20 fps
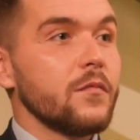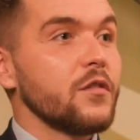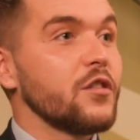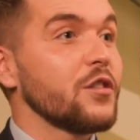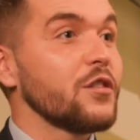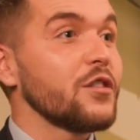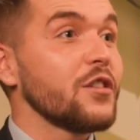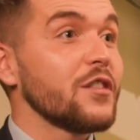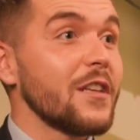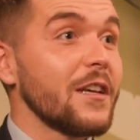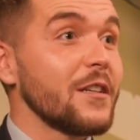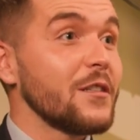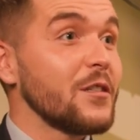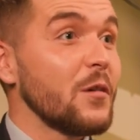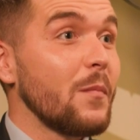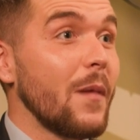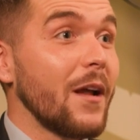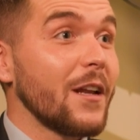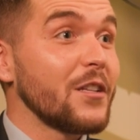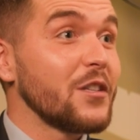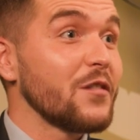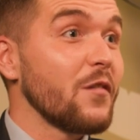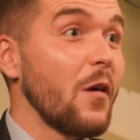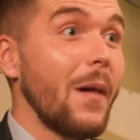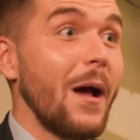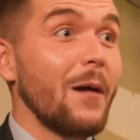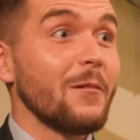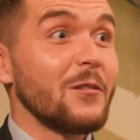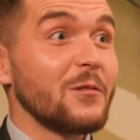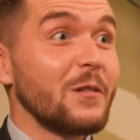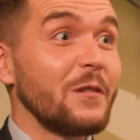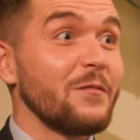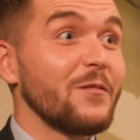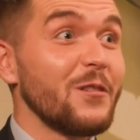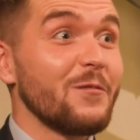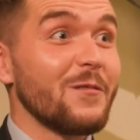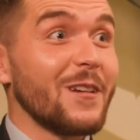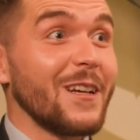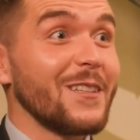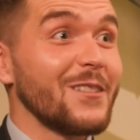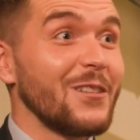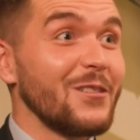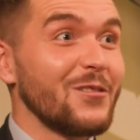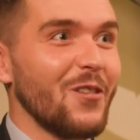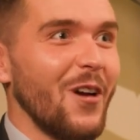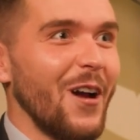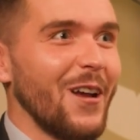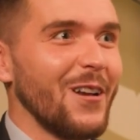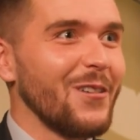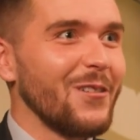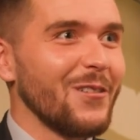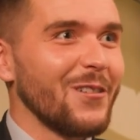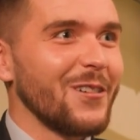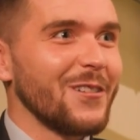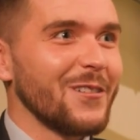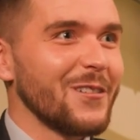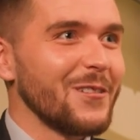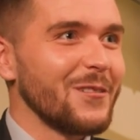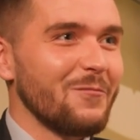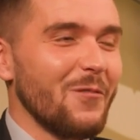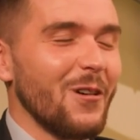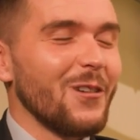just to say to your manager, I'm out doing viewings and try and look good.